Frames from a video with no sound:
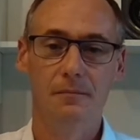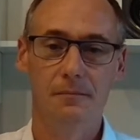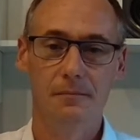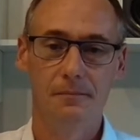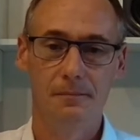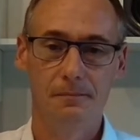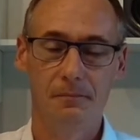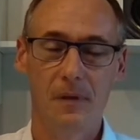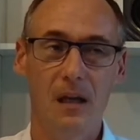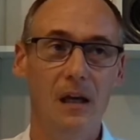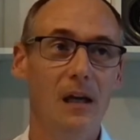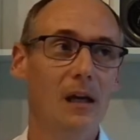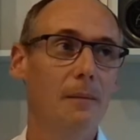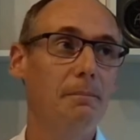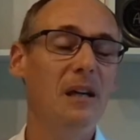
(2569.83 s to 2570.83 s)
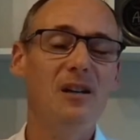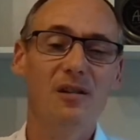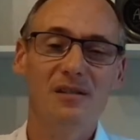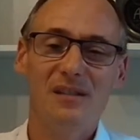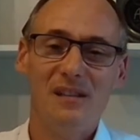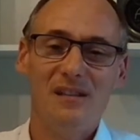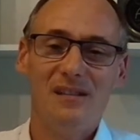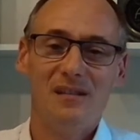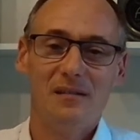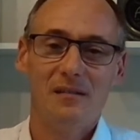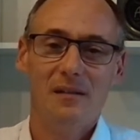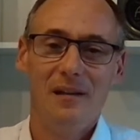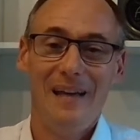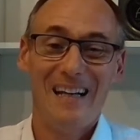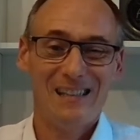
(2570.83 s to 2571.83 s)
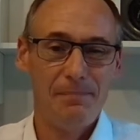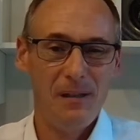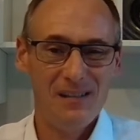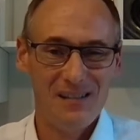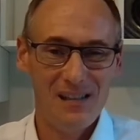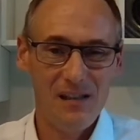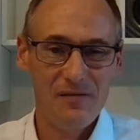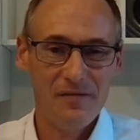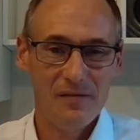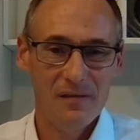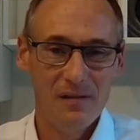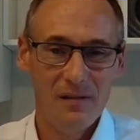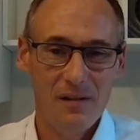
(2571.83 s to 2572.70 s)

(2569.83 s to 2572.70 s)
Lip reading: Mm. Because it's expensive,